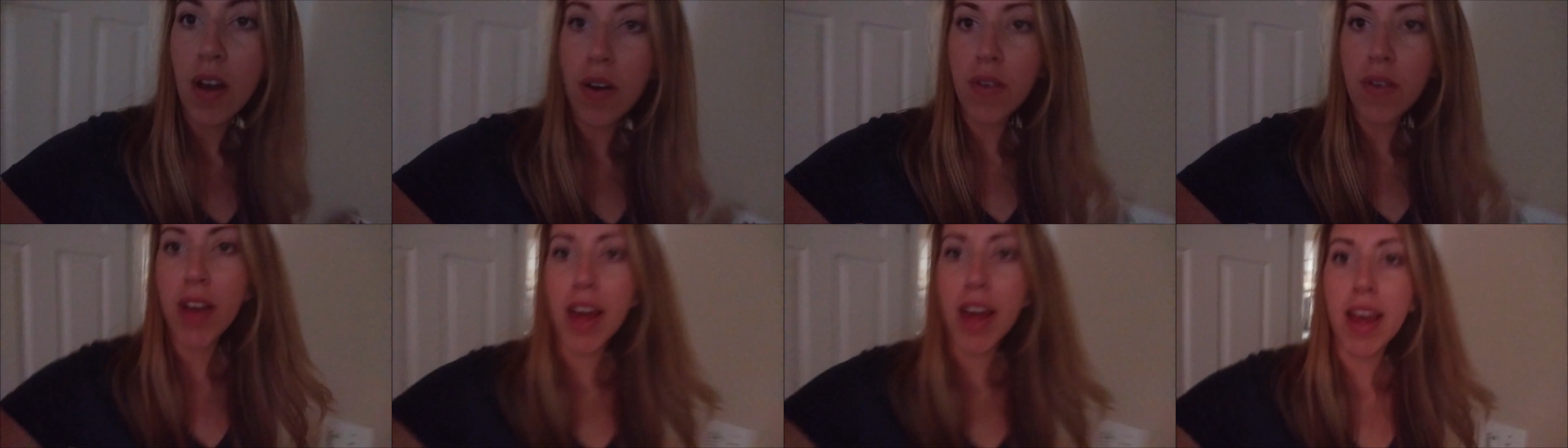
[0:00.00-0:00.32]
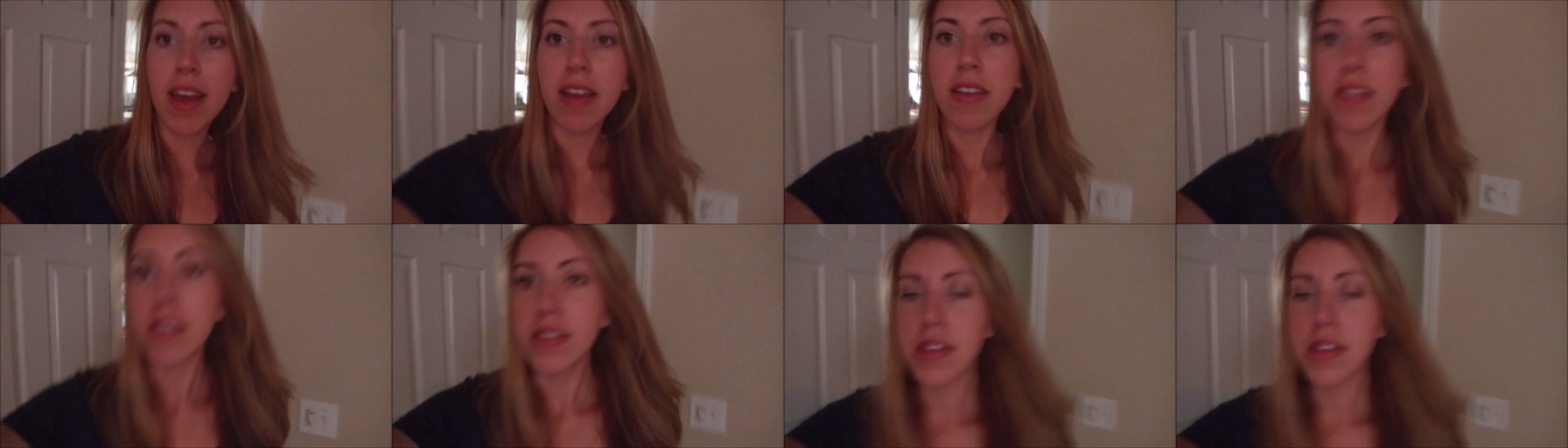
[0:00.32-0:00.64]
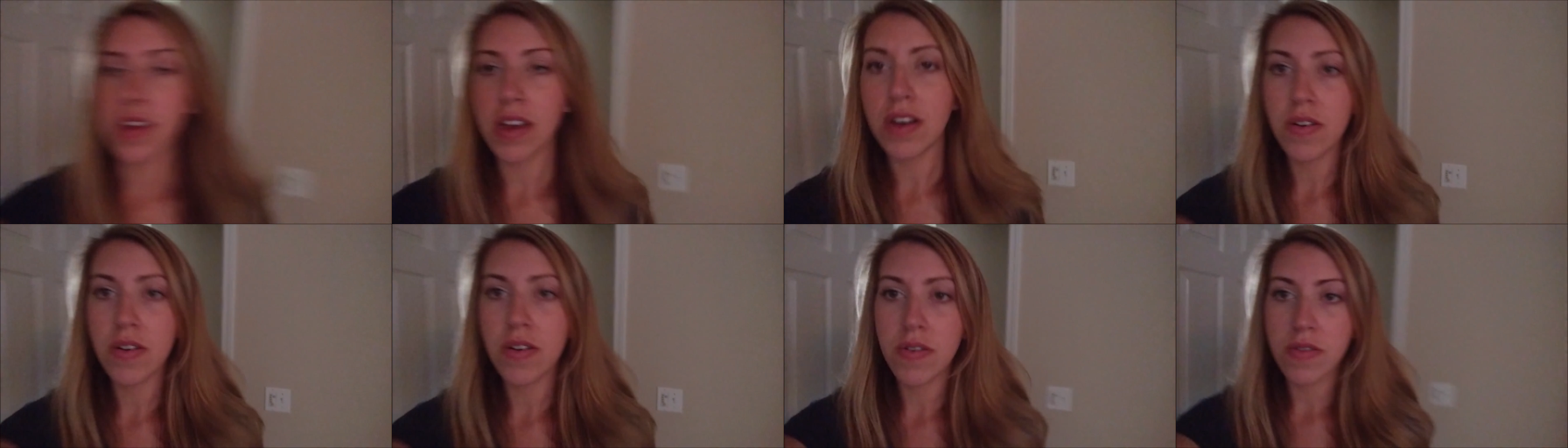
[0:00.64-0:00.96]
Okay,
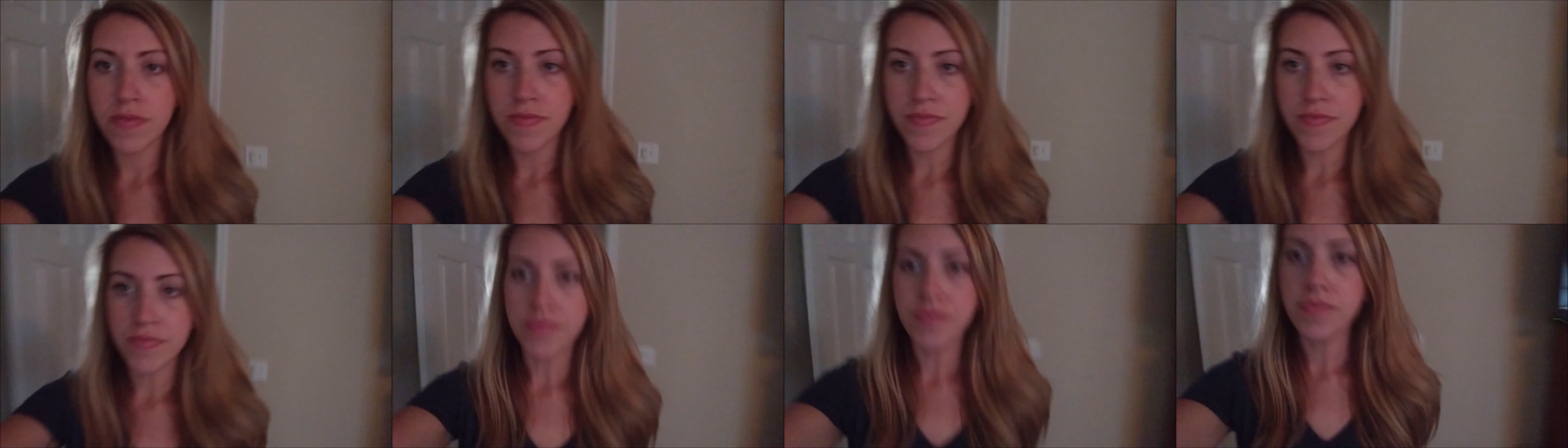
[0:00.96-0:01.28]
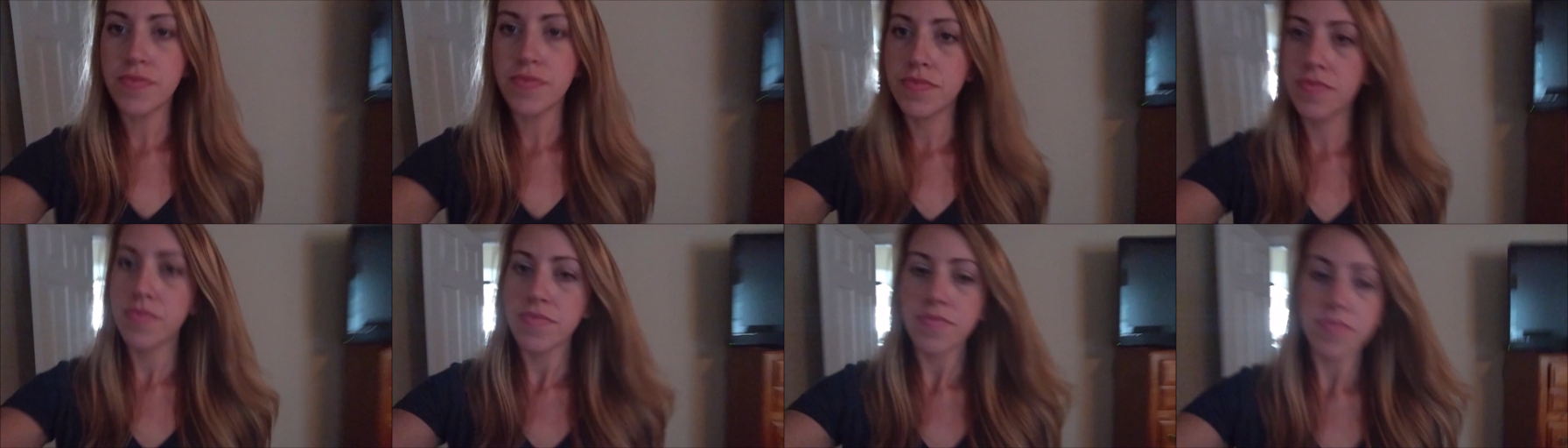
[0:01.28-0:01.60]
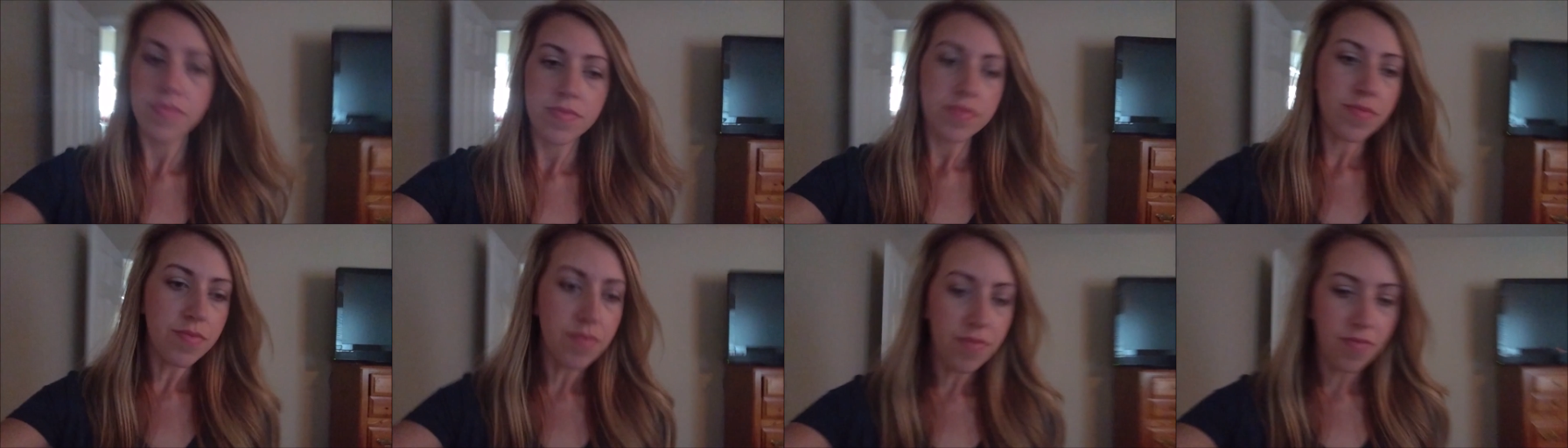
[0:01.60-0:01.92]
so
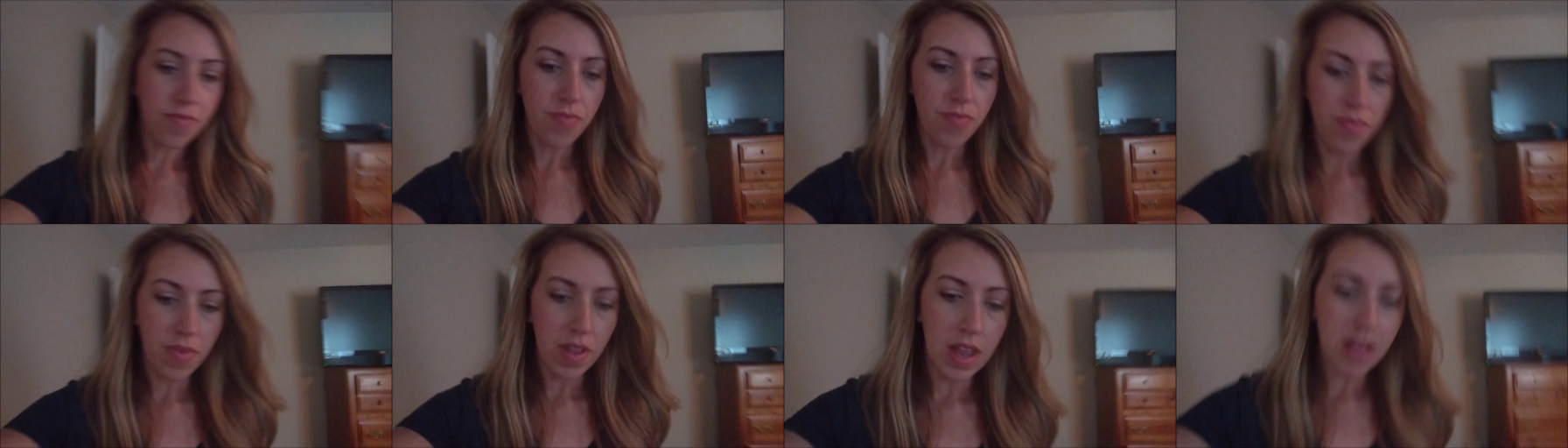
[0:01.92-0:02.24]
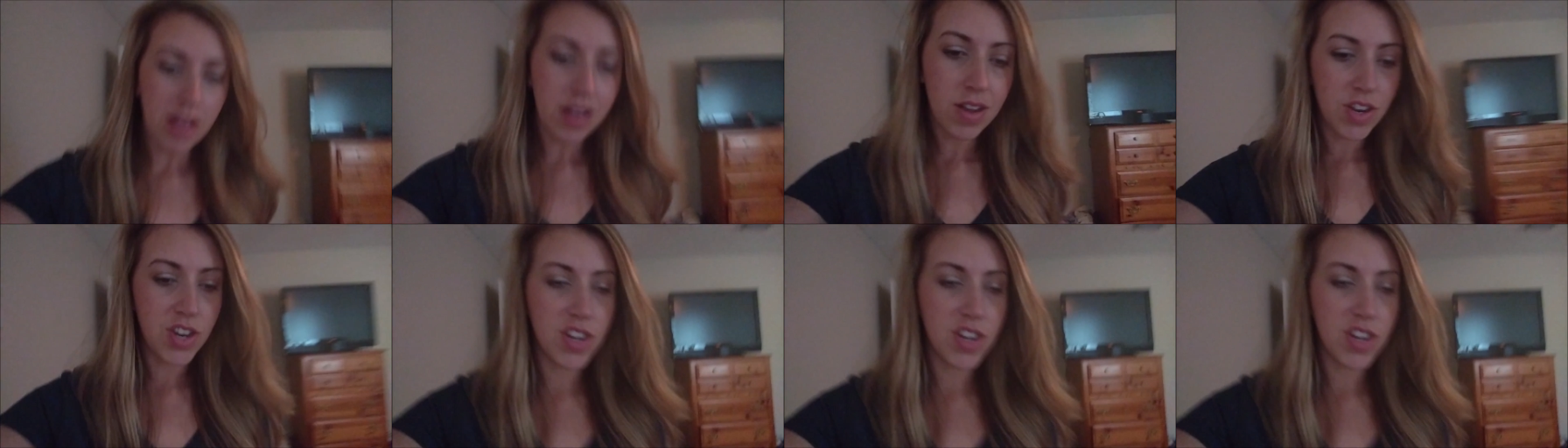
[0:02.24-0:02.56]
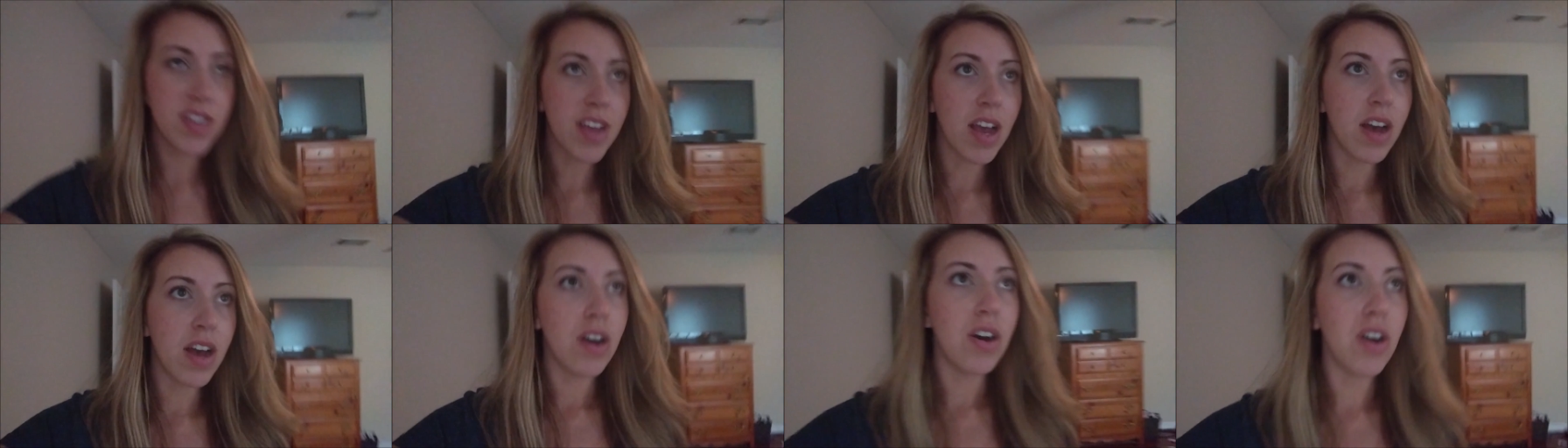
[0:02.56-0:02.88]

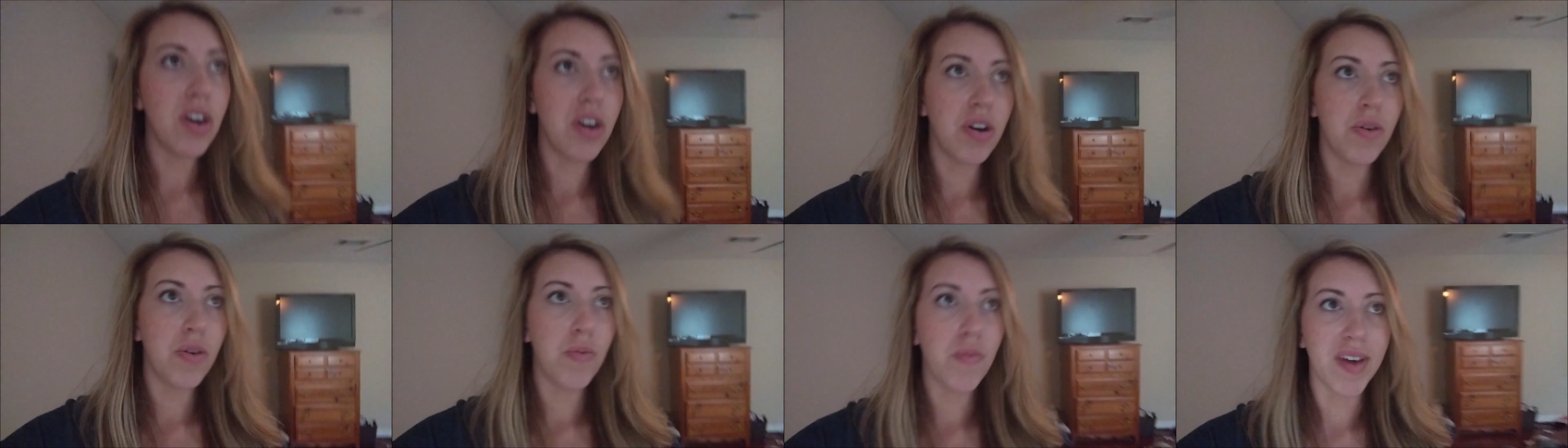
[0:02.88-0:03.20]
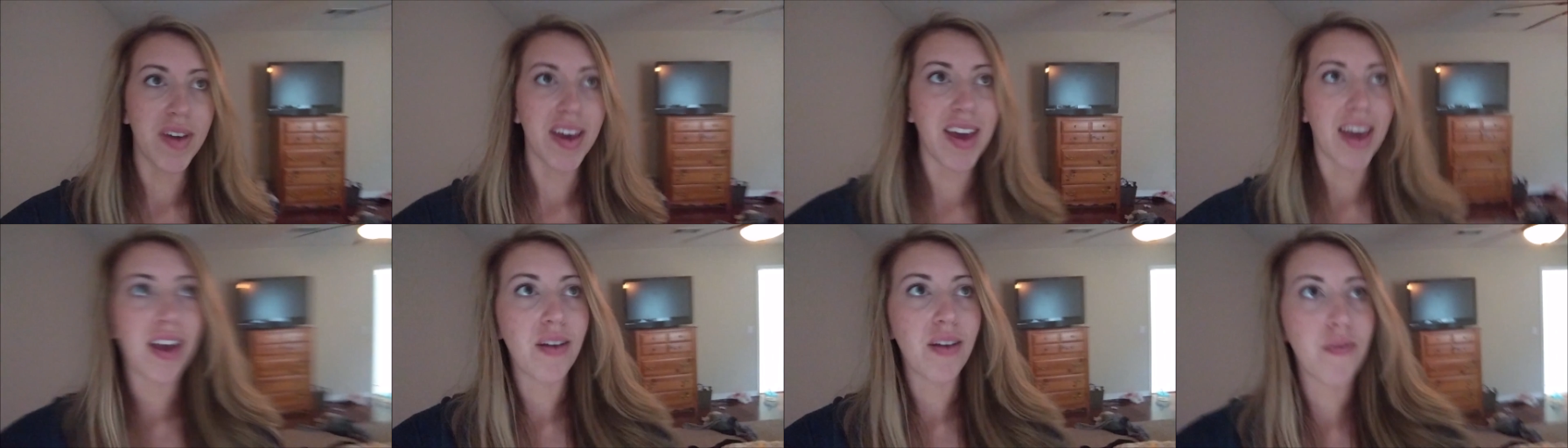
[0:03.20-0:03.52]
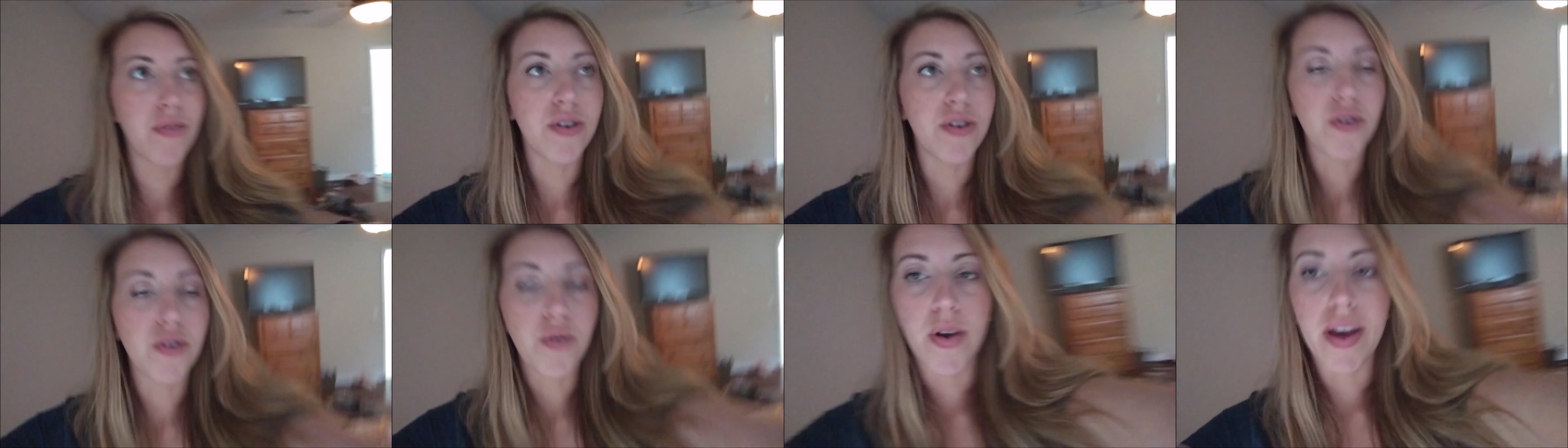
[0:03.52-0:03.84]
just got home, we ate
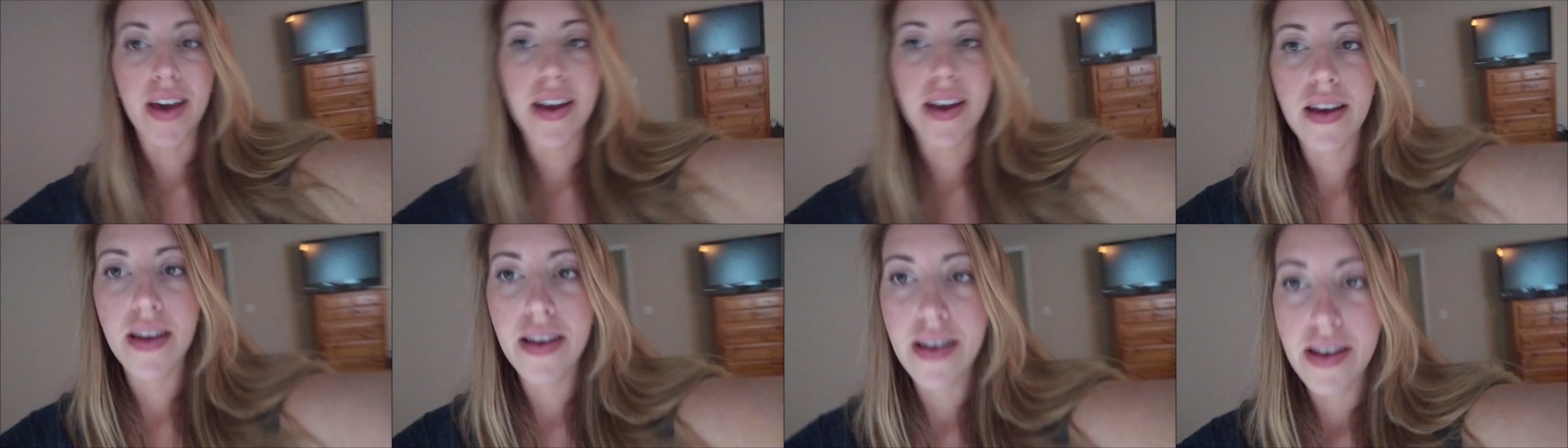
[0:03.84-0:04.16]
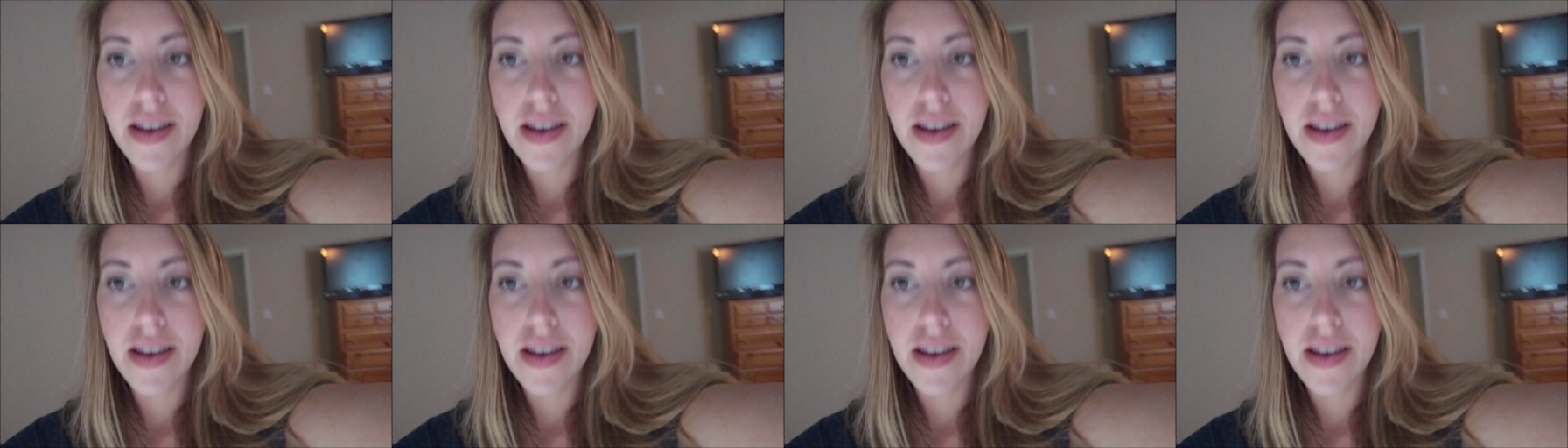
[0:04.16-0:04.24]
real quick,